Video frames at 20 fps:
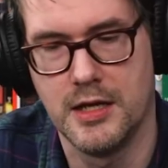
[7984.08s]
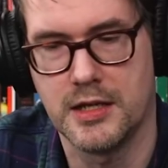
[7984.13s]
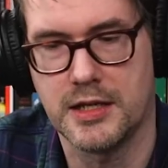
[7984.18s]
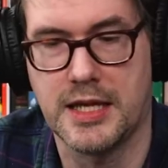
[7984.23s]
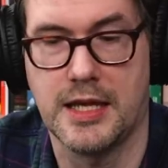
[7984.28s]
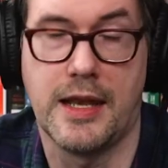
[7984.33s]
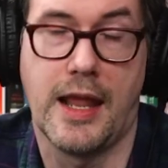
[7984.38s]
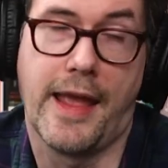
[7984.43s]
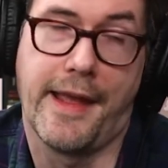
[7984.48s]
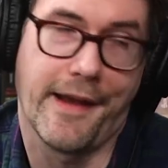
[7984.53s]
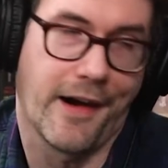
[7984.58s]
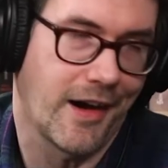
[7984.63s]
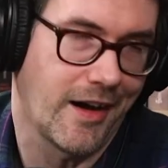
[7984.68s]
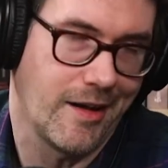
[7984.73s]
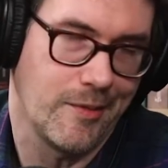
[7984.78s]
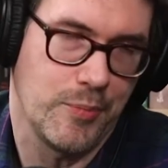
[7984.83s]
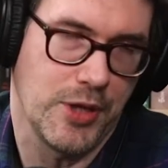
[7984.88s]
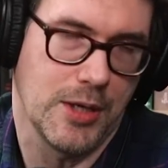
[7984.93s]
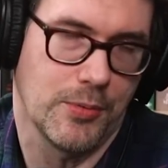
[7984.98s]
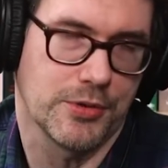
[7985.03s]
Can A I
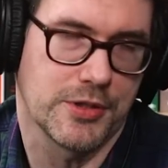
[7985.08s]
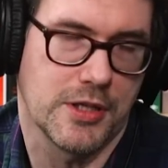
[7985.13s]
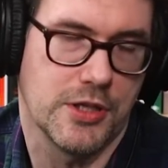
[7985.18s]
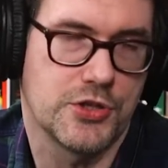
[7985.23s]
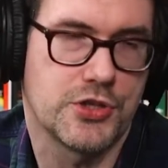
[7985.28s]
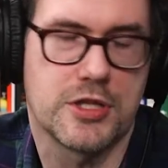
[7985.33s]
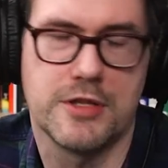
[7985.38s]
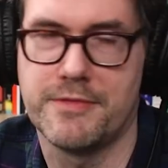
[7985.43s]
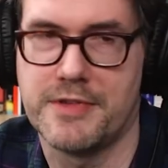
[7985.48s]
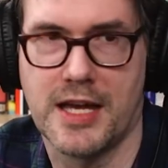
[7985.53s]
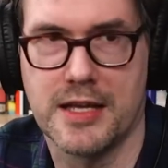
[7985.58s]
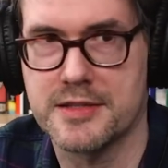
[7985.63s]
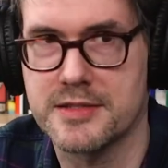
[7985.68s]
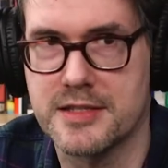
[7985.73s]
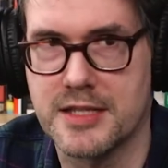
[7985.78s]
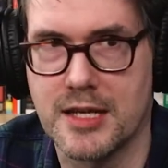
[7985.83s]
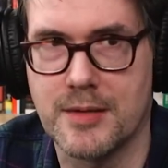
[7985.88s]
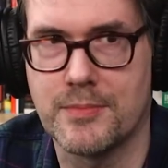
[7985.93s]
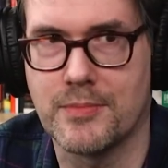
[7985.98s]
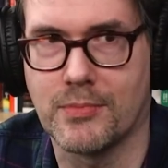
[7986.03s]
be able to achieve that
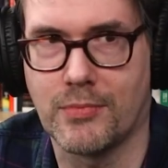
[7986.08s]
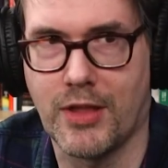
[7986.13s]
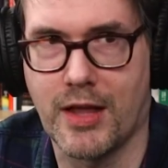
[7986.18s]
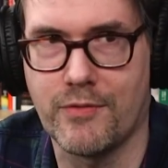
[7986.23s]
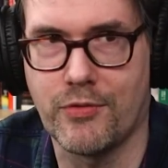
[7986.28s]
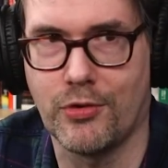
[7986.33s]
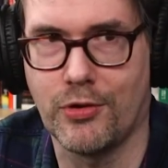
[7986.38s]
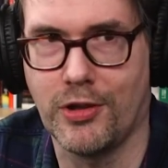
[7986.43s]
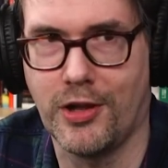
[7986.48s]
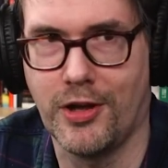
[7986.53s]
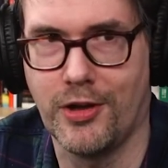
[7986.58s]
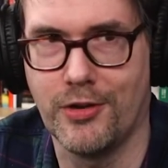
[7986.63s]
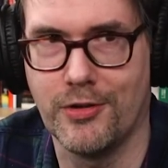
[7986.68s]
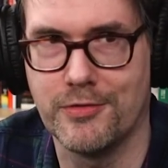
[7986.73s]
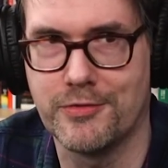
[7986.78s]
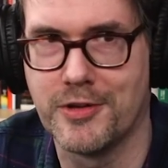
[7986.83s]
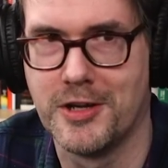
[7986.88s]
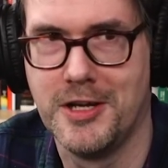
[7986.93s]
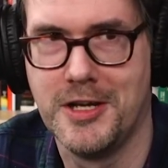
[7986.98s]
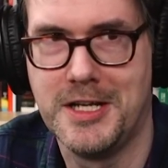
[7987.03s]
same level of